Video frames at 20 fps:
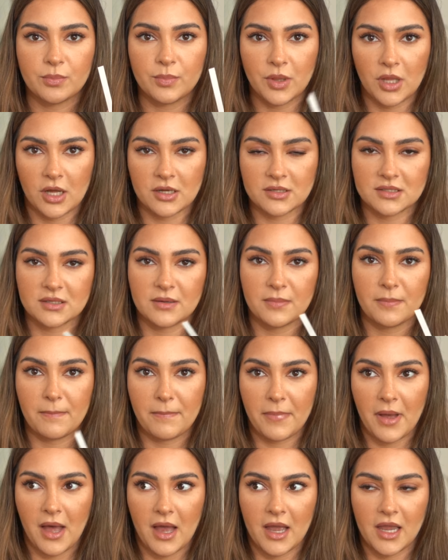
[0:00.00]
Blossom
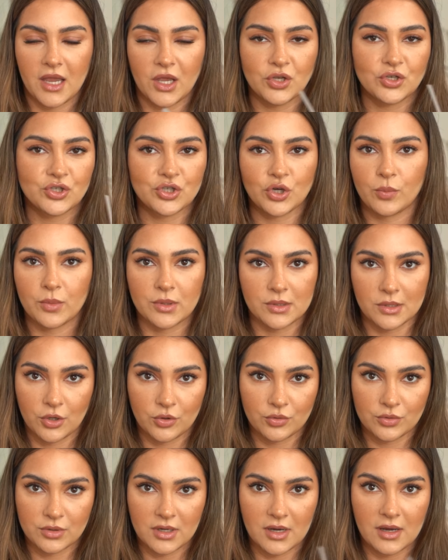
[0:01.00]
by Jo
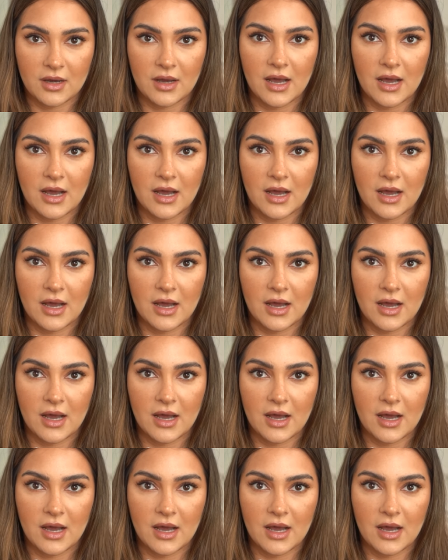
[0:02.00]
Malone.